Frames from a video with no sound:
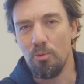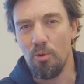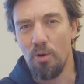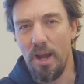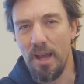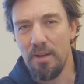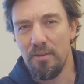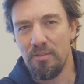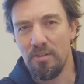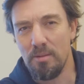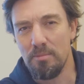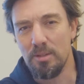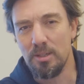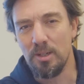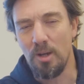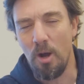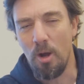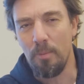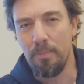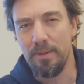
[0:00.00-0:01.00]
right from the
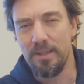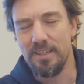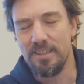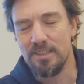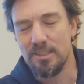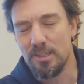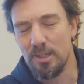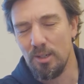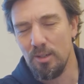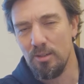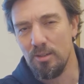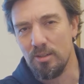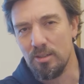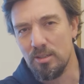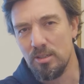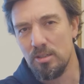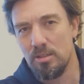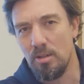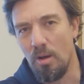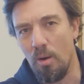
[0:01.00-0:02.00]
cockpit. Just
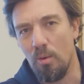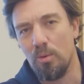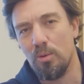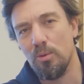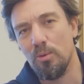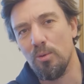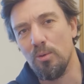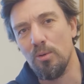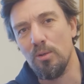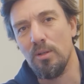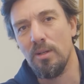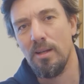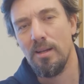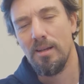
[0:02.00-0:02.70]
looks so cool.